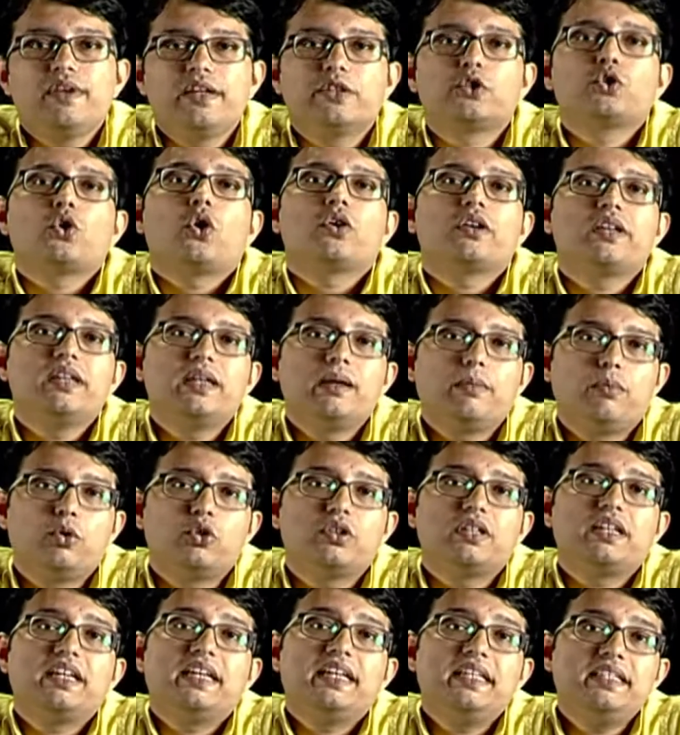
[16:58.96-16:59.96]
talking about
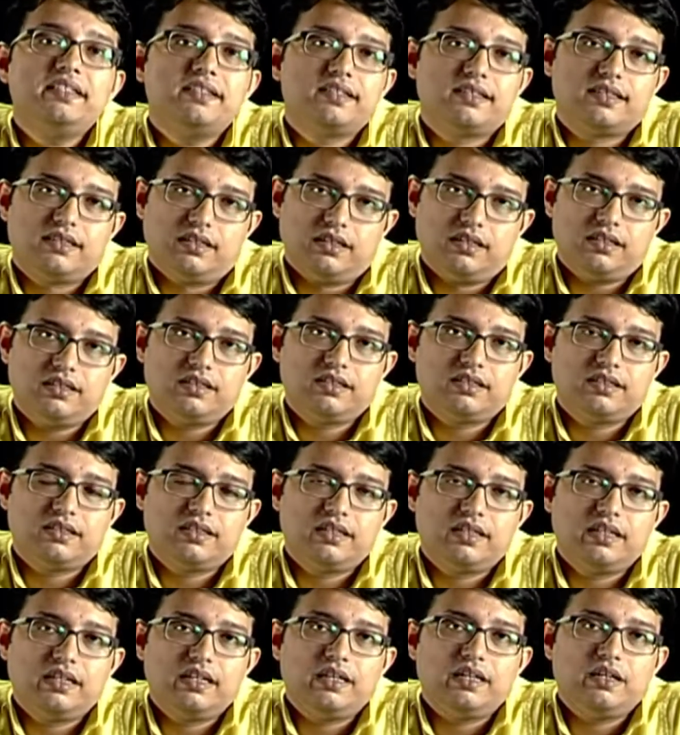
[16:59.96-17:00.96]
inserts,
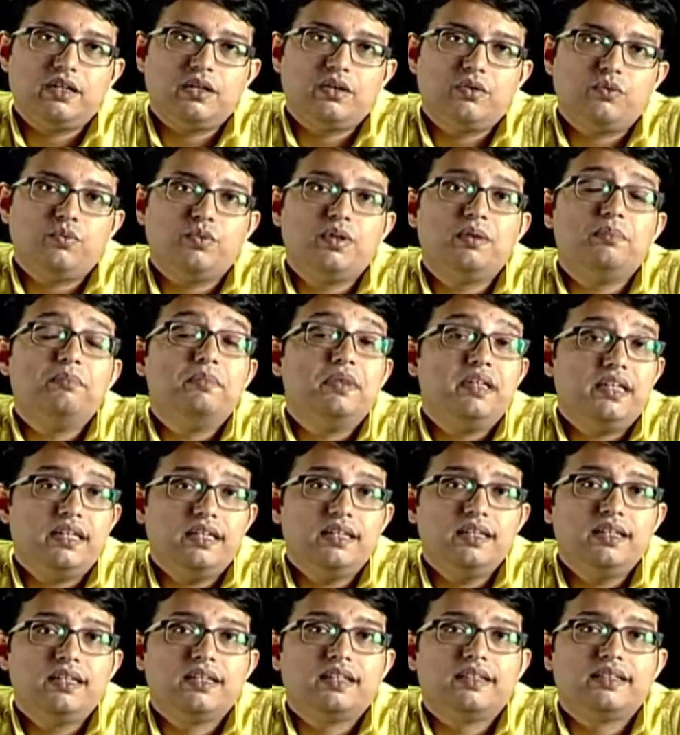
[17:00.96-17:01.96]
we
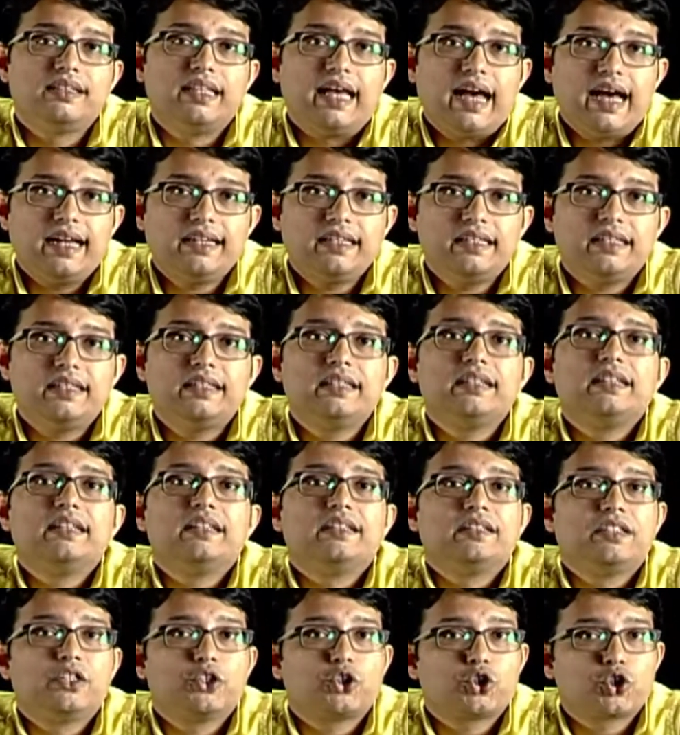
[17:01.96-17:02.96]
mean that
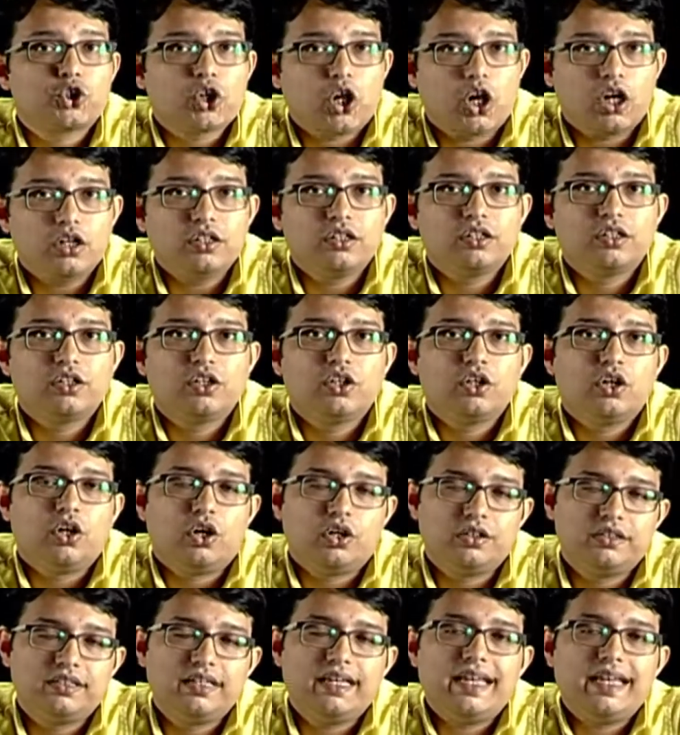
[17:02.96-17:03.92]
the shot or the